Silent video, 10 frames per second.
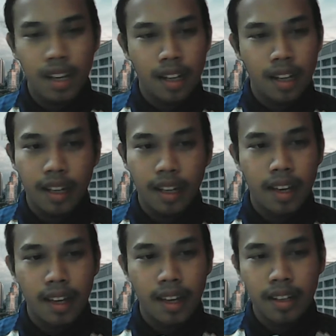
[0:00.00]

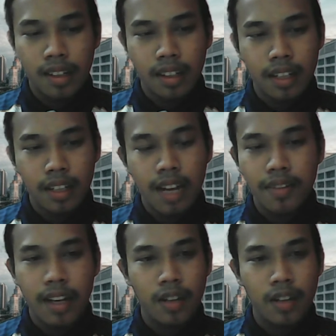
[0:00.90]
get recover at
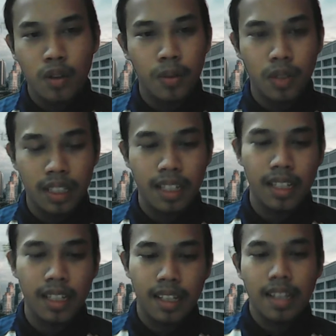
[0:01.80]
home only.
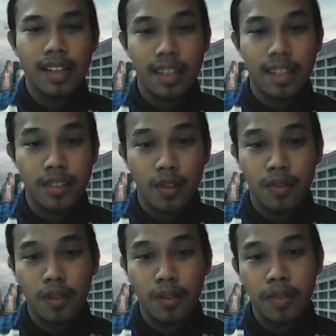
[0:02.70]
That's all
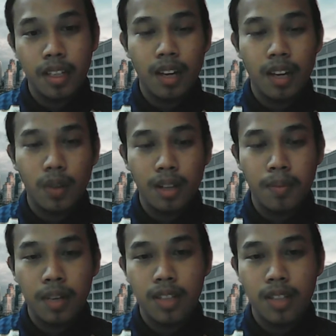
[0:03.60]
from me. I will
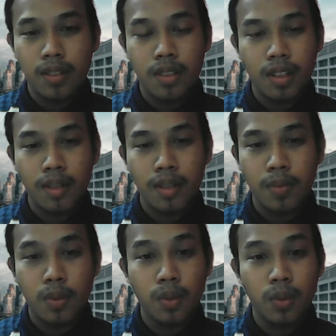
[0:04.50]
pass up
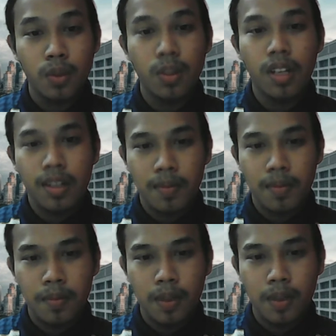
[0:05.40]
to
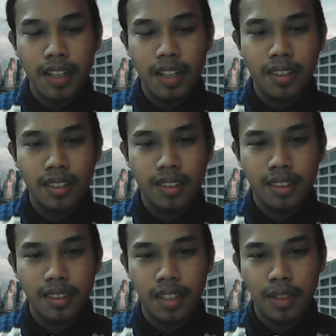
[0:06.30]
moderator.
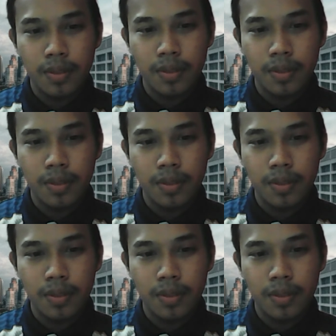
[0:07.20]
Thank you.